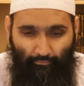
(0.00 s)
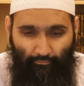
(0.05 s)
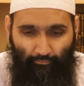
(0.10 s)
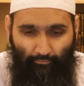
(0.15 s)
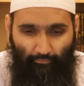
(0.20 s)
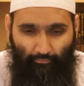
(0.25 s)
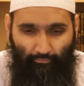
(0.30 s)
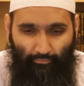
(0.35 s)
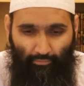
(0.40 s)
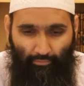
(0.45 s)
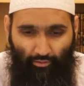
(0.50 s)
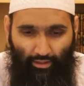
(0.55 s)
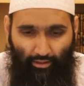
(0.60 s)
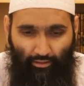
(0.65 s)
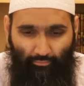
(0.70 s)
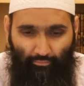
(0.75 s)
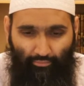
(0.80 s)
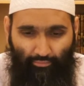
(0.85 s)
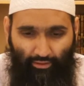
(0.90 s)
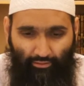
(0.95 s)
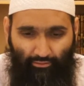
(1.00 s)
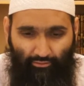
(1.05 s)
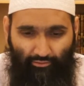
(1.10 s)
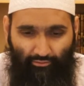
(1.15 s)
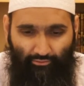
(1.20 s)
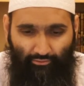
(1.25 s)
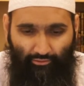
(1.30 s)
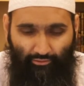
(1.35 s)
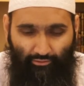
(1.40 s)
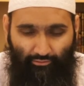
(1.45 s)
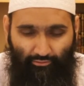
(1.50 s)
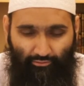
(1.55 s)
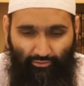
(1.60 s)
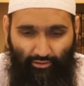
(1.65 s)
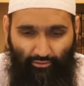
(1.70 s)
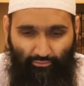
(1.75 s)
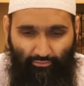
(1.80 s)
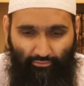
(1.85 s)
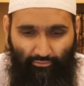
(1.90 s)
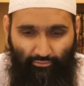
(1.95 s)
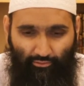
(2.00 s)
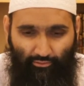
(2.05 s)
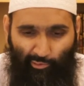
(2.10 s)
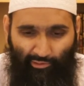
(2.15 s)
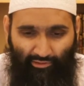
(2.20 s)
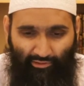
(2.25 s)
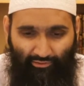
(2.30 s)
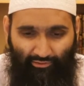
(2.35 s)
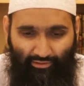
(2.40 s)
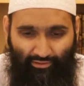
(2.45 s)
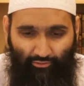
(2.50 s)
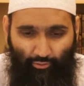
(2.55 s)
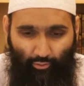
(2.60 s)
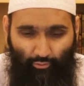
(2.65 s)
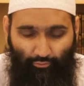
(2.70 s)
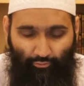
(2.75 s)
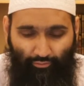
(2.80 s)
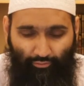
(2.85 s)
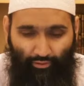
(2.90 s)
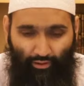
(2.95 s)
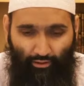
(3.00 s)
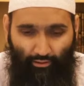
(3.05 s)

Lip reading: Okay, brothers and sisters, you understand so far?